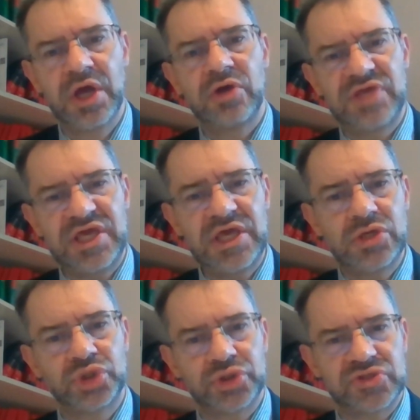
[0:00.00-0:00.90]
the
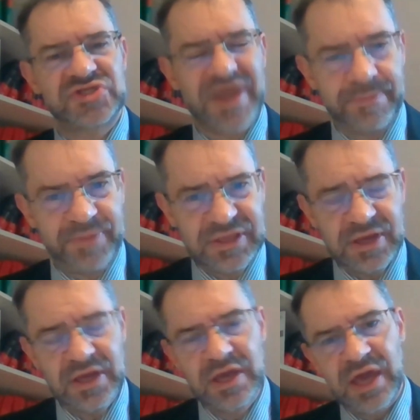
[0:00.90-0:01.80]
EU should step in
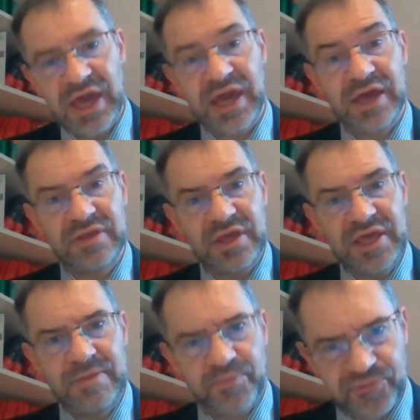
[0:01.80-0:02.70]
and
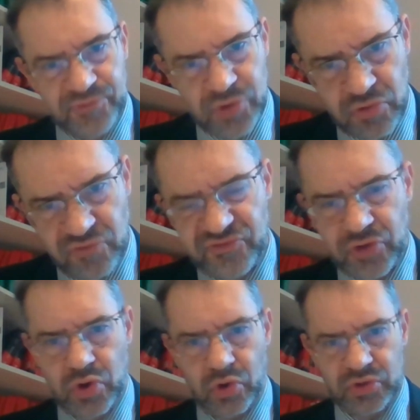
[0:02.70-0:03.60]
improve the
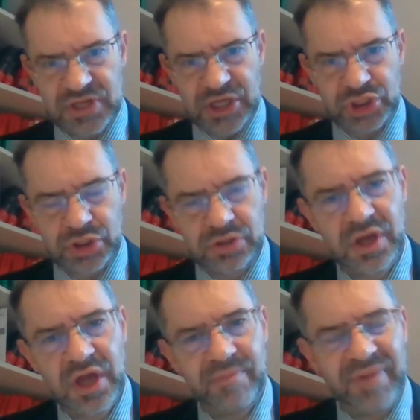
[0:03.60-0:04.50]
coordination
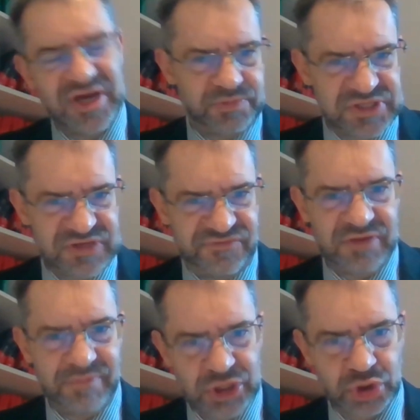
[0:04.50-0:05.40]
by specific
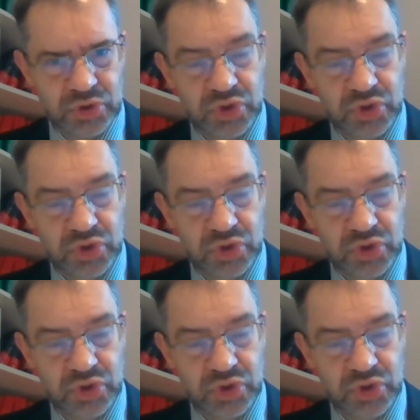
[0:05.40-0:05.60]
measures.